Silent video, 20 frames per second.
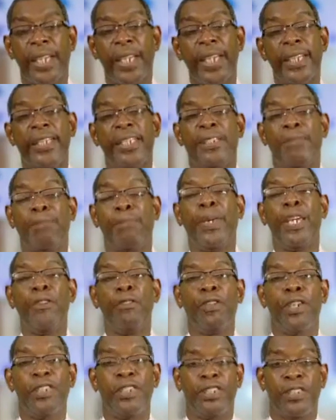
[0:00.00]

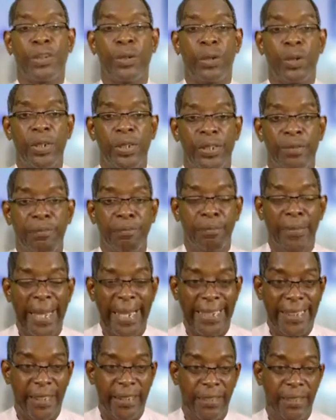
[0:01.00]
experienced God's
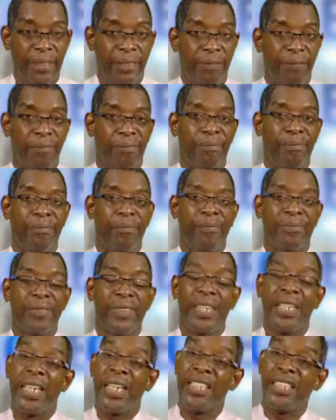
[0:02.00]
might,
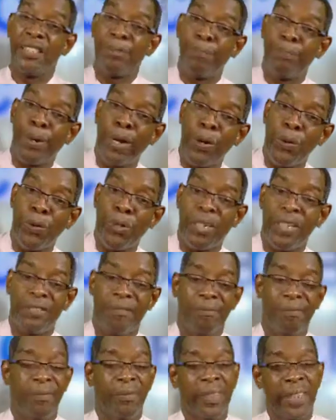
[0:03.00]
his power,
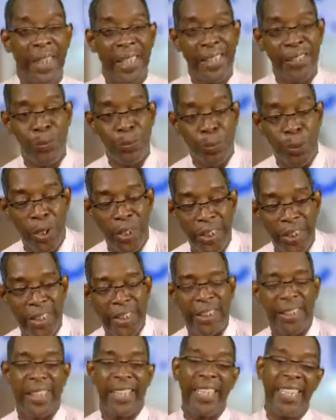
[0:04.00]
his
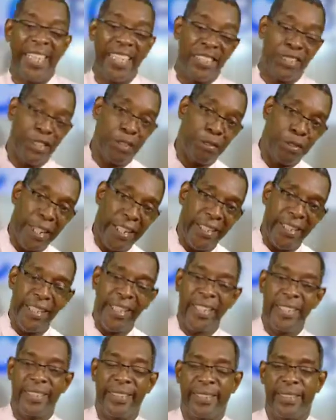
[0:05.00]
wonder, his
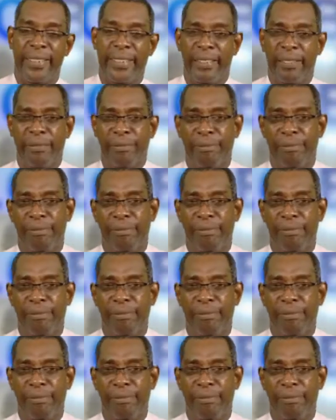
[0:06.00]
greatness.